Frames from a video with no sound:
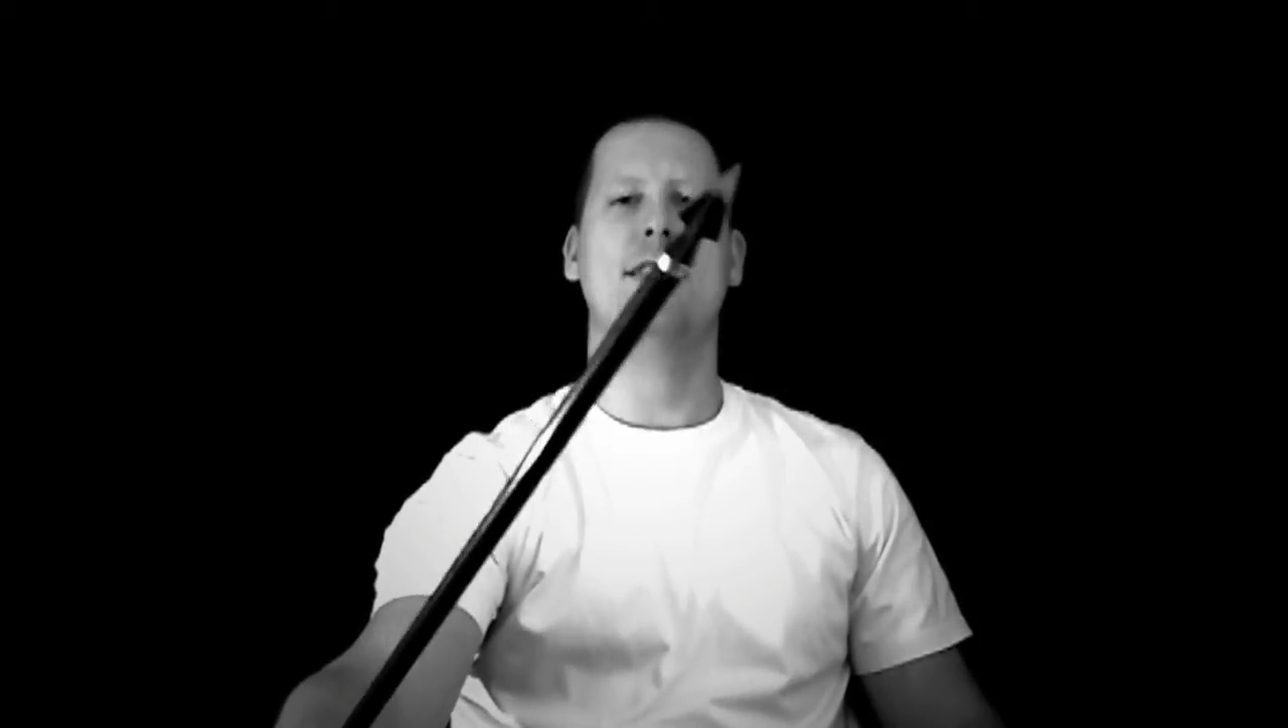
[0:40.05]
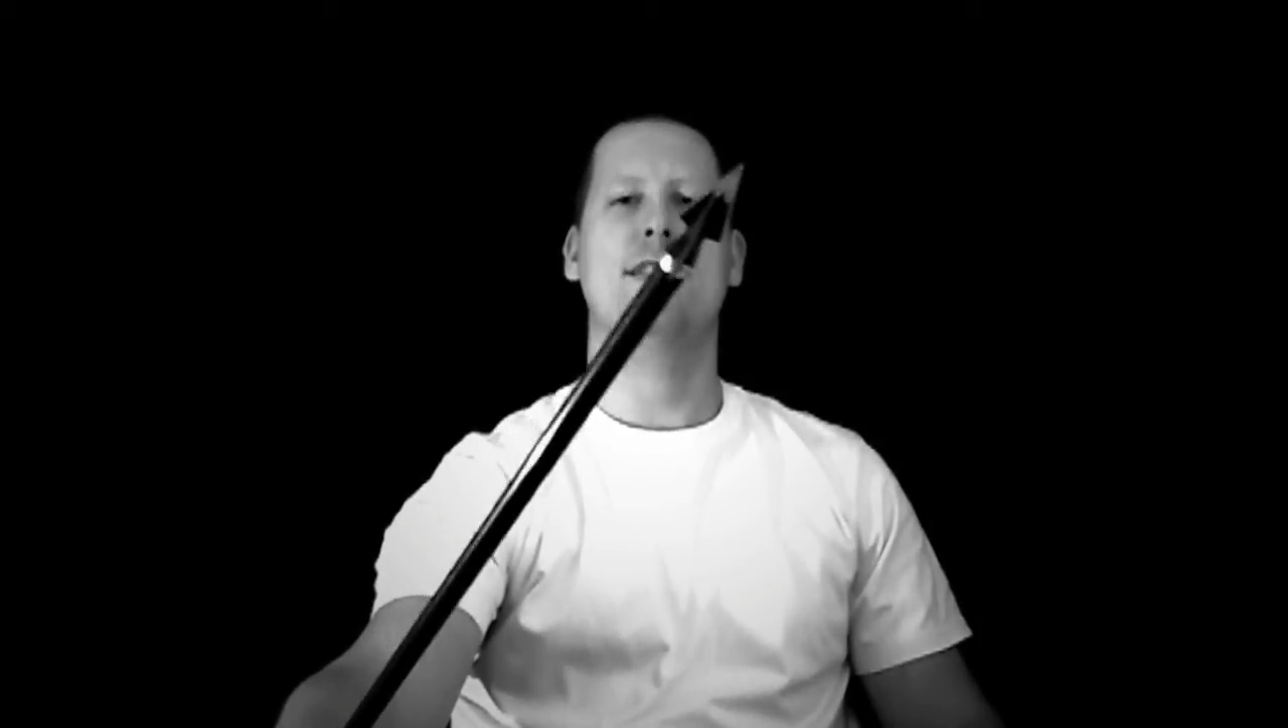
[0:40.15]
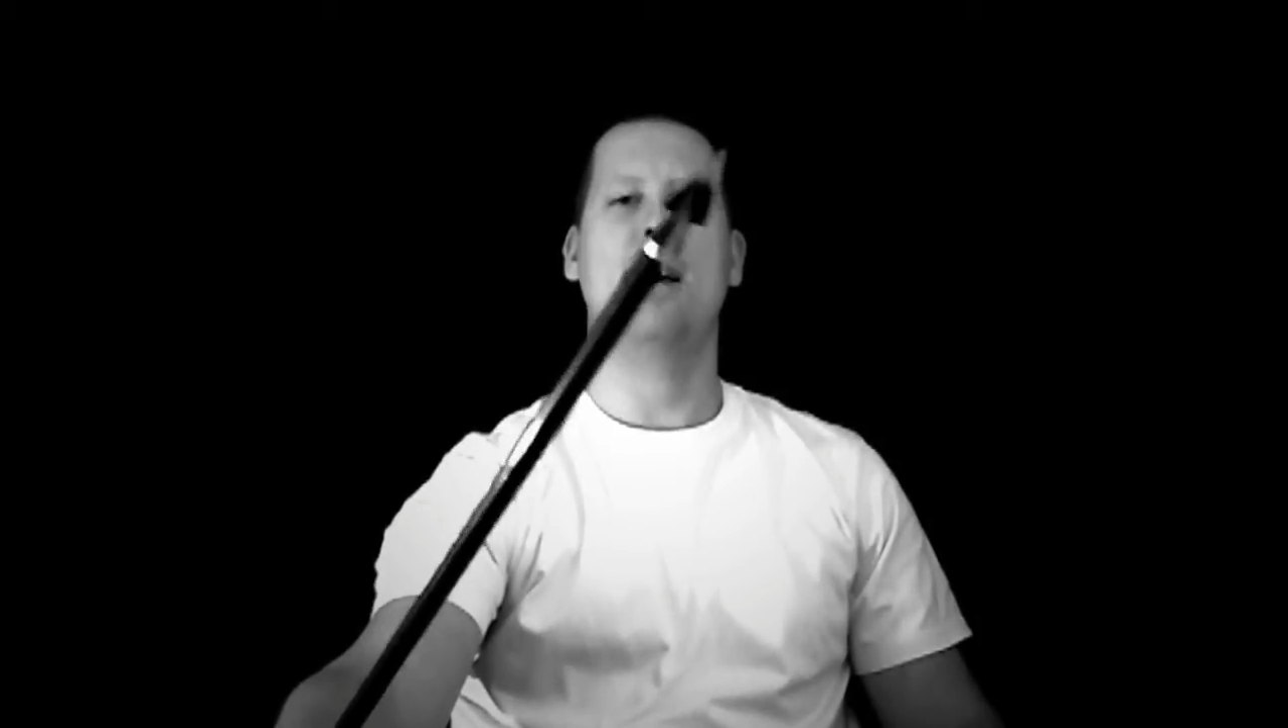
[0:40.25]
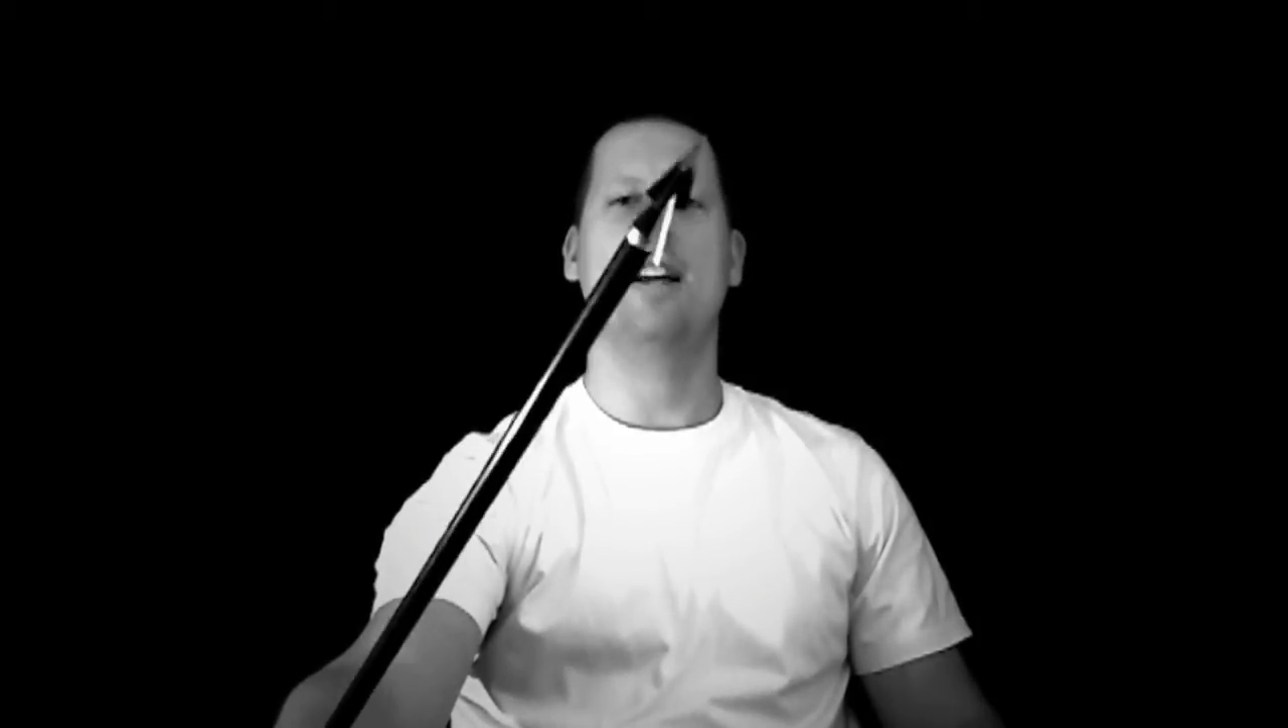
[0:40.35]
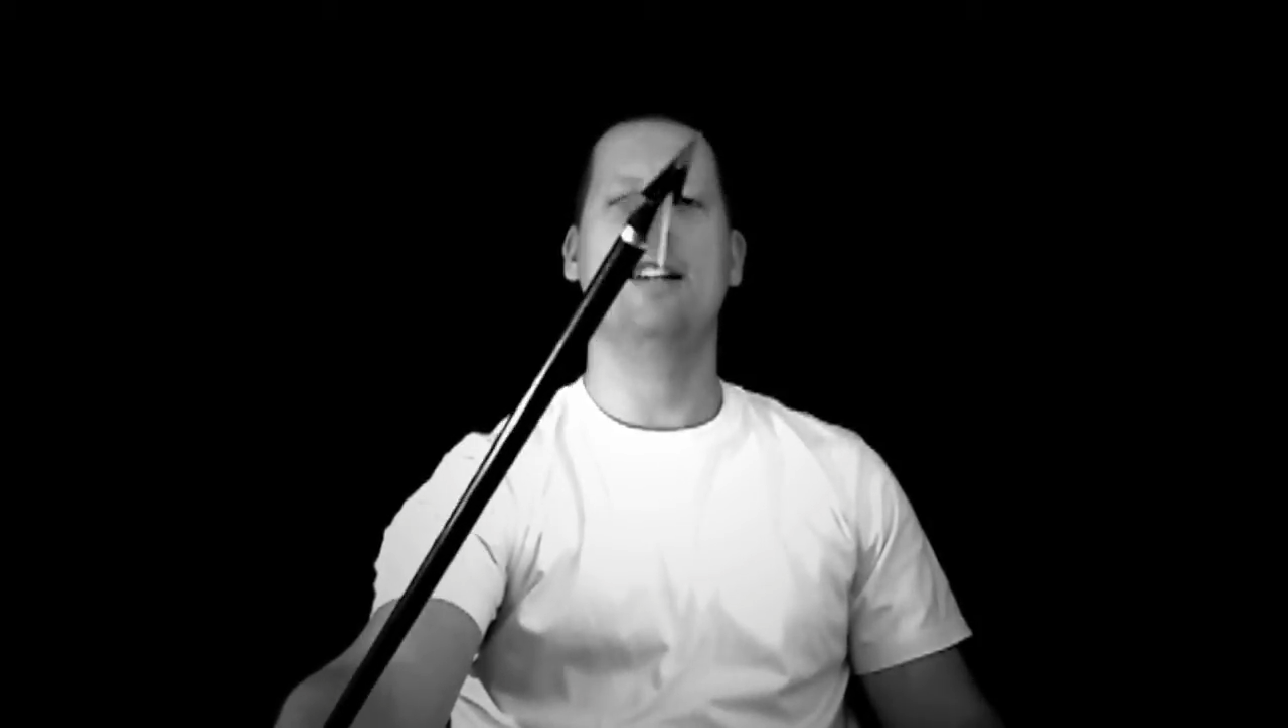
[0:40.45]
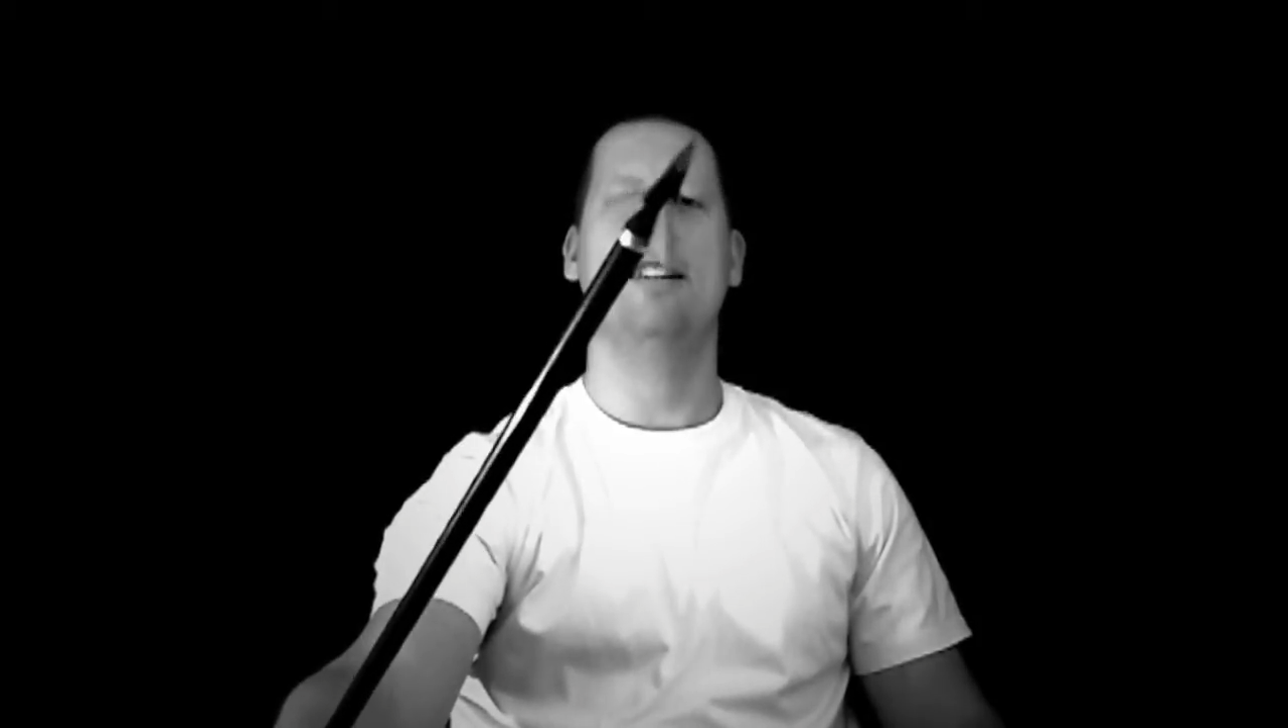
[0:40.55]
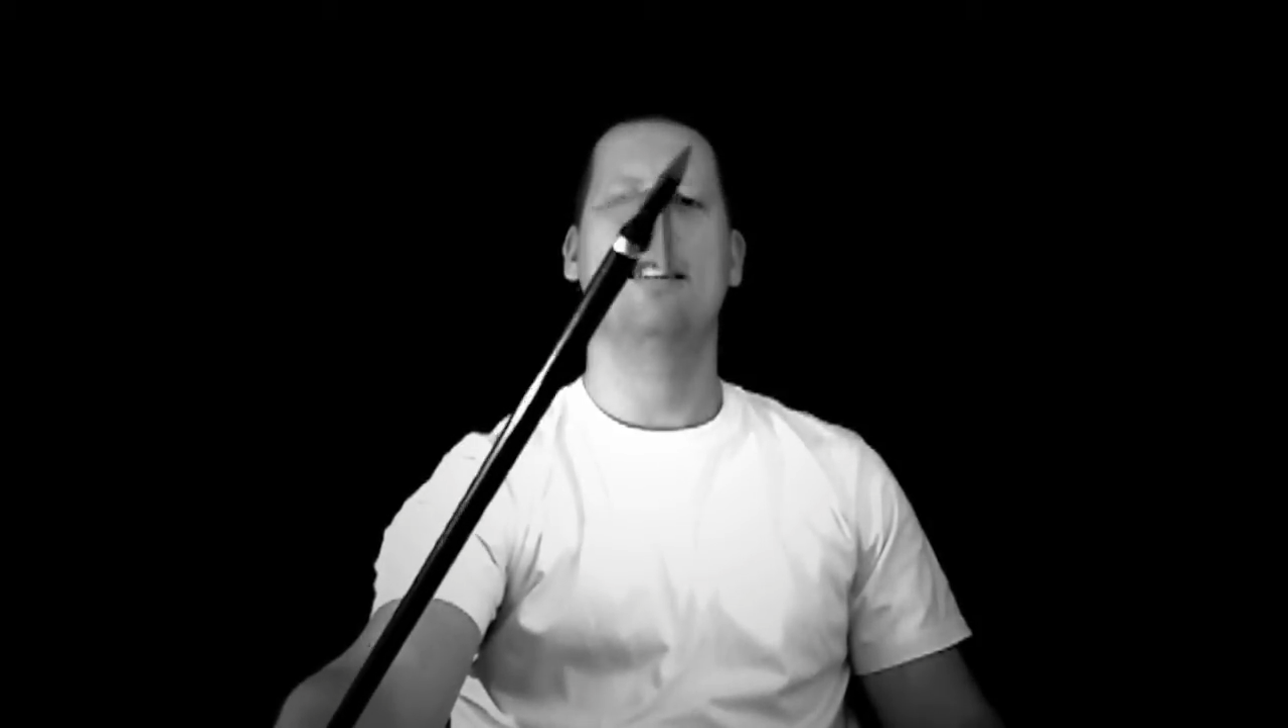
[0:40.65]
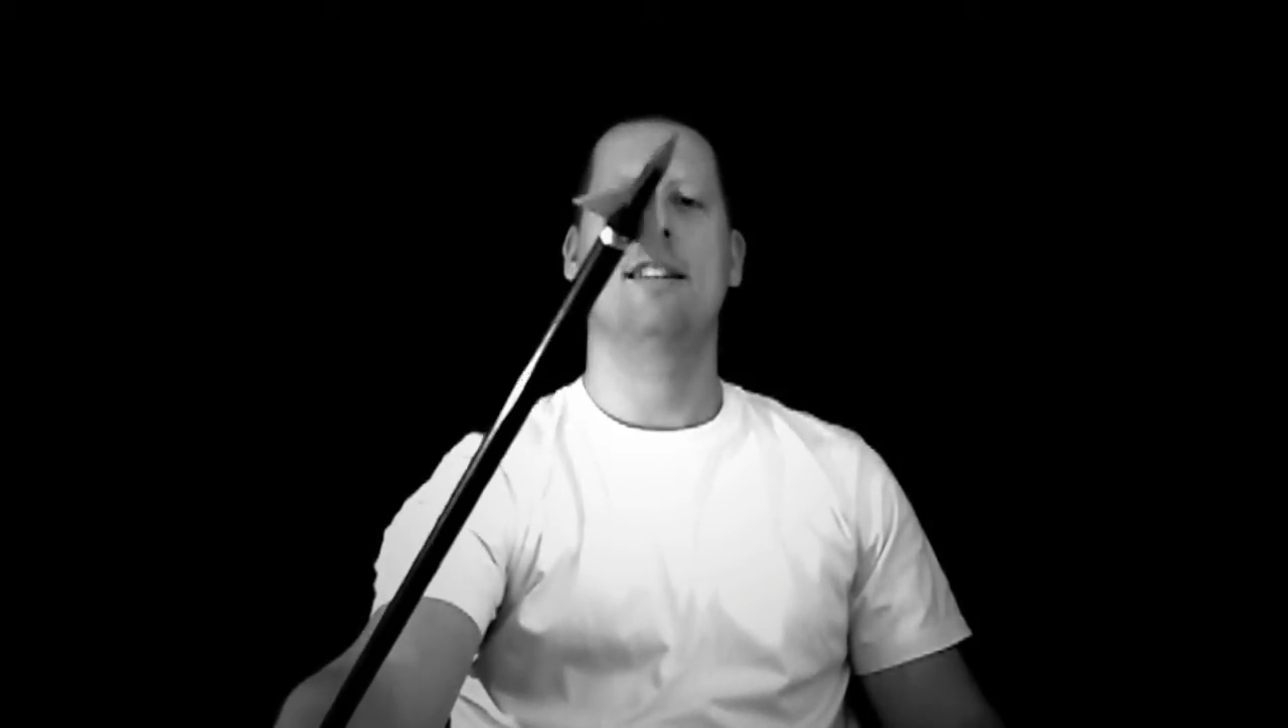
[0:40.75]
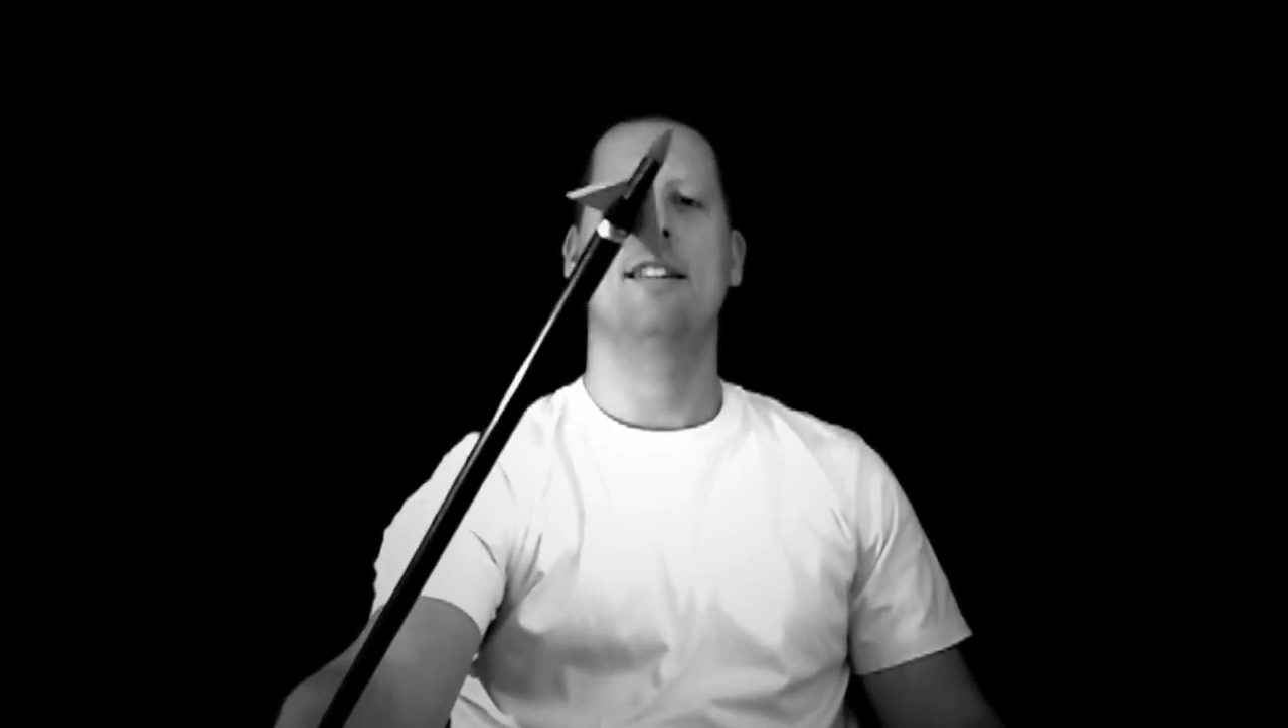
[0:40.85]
design,